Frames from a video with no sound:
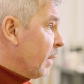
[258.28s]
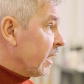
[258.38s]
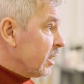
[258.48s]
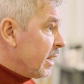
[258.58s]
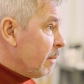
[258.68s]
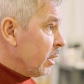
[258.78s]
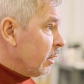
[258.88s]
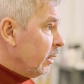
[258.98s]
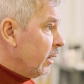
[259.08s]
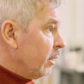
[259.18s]

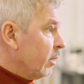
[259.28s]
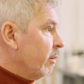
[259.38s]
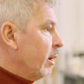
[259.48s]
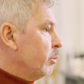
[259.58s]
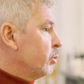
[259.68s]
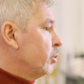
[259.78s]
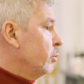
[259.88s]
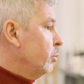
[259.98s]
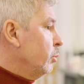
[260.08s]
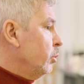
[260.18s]
Academically, they're able to
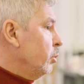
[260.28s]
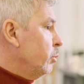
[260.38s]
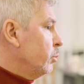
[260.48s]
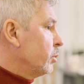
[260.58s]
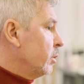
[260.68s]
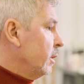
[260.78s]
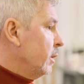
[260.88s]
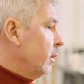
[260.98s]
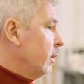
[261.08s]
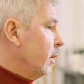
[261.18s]
use
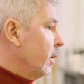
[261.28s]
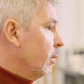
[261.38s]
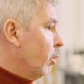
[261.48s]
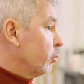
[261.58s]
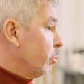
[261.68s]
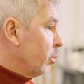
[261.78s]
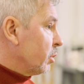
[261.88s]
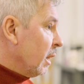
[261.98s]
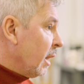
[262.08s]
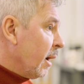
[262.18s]
the Oxford
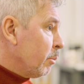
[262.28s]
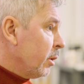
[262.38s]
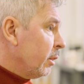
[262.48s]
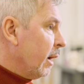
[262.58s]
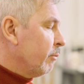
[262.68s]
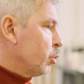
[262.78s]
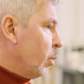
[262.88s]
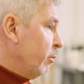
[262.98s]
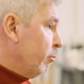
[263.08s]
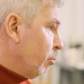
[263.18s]
Brookes Library. They have
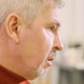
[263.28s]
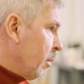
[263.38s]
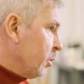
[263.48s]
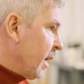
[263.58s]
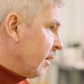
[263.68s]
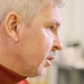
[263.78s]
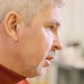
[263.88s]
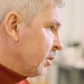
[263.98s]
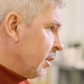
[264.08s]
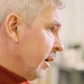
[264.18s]
24 hours
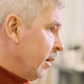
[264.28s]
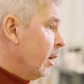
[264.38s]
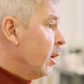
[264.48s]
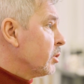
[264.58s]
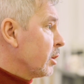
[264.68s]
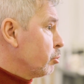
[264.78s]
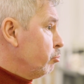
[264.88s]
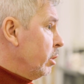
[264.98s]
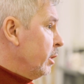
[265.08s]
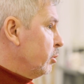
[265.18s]
access there. So that's a
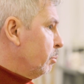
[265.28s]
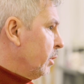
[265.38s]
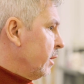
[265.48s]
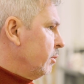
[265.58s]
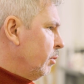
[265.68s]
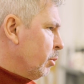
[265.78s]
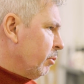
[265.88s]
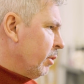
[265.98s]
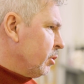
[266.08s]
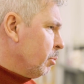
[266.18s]
really good place if you
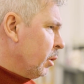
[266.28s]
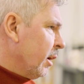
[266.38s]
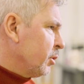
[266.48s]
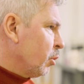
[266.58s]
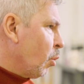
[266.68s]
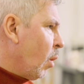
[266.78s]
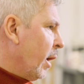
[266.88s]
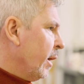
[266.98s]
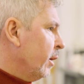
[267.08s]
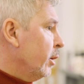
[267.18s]
want to find somewhere nice and
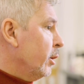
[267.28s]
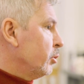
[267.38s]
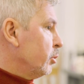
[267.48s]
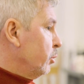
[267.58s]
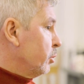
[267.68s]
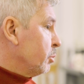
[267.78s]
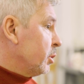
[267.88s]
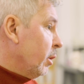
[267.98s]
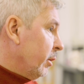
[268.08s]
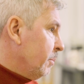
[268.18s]
quiet to do some
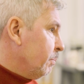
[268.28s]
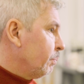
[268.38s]
study.